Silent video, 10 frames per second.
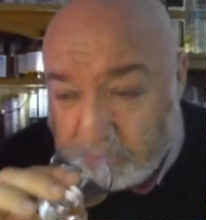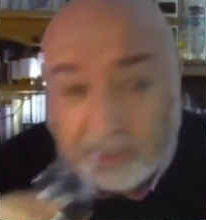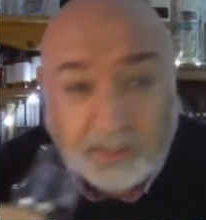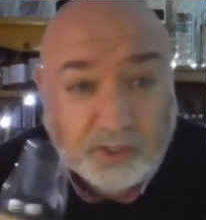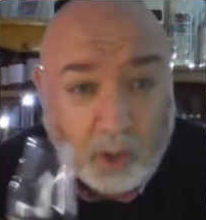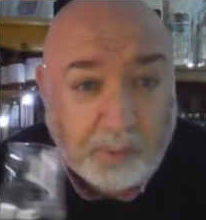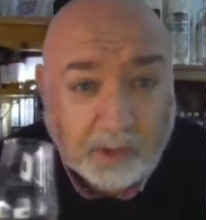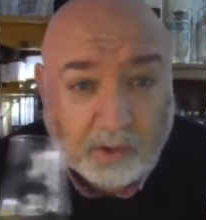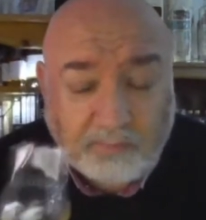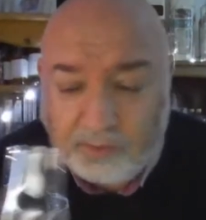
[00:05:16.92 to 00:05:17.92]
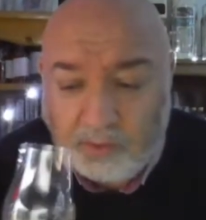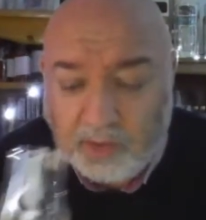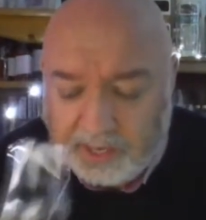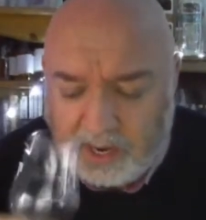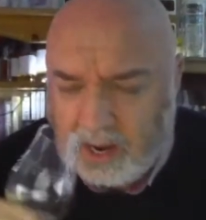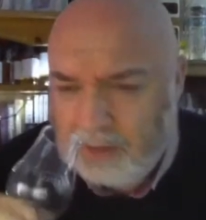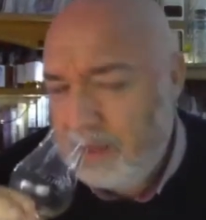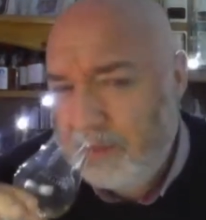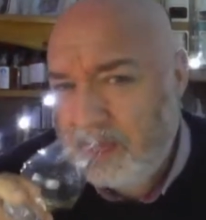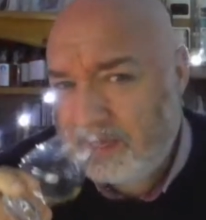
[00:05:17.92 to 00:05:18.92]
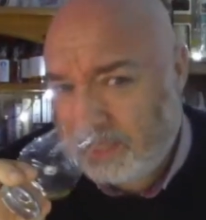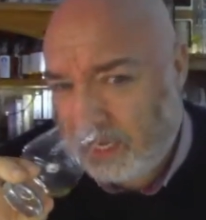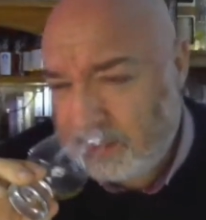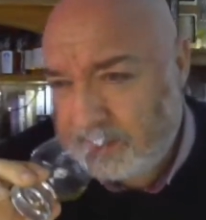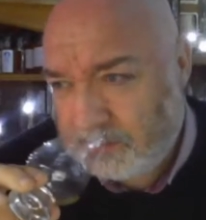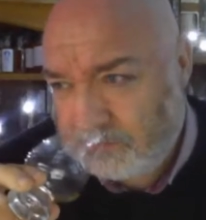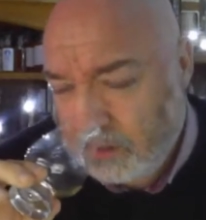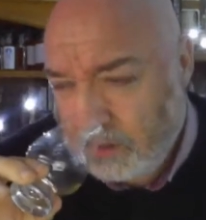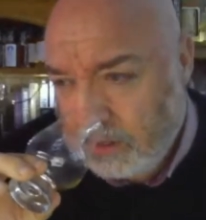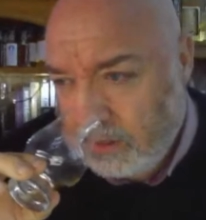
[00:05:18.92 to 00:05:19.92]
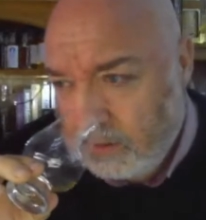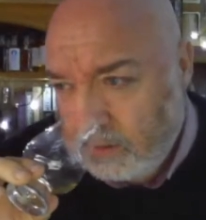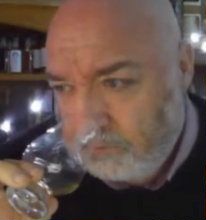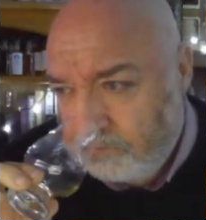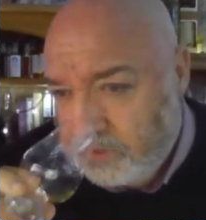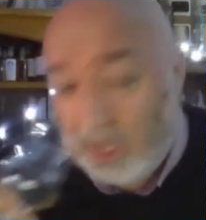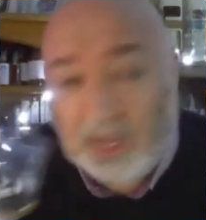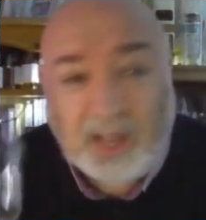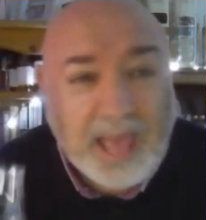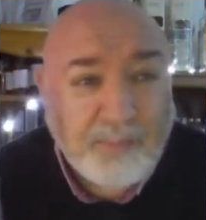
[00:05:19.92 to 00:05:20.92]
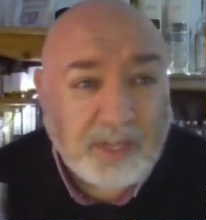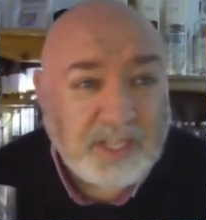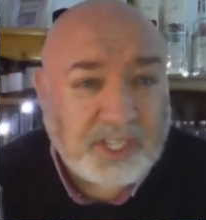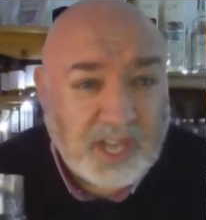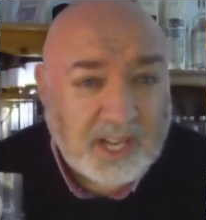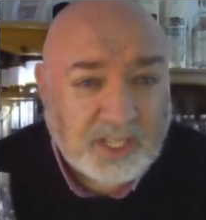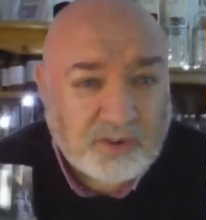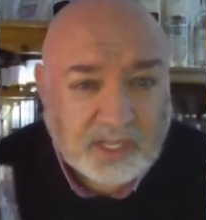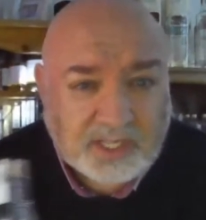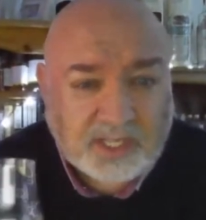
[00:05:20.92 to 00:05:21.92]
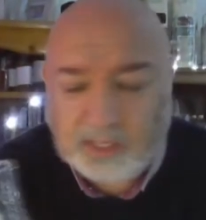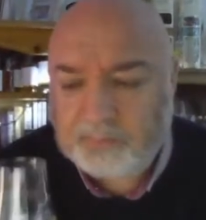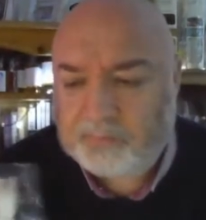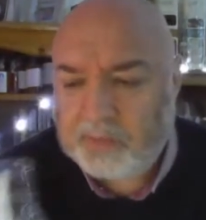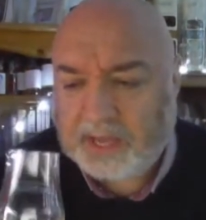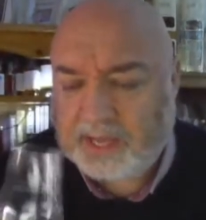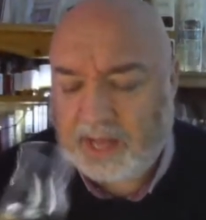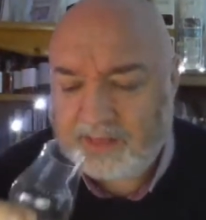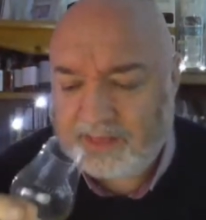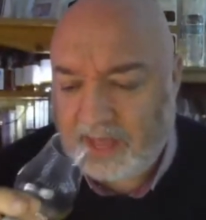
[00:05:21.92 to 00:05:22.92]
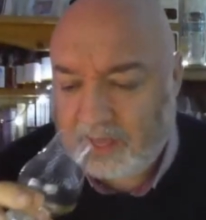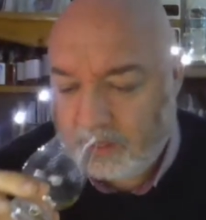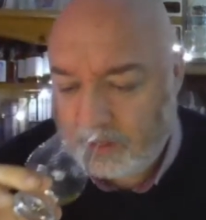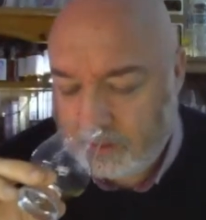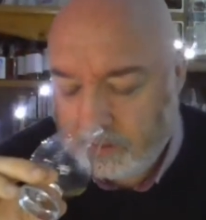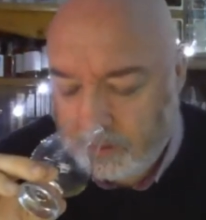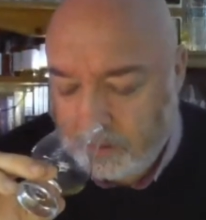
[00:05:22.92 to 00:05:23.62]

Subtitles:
There's a bit of tropical fruit in there, and maybe a touch of sort of lemon citrus, like I think.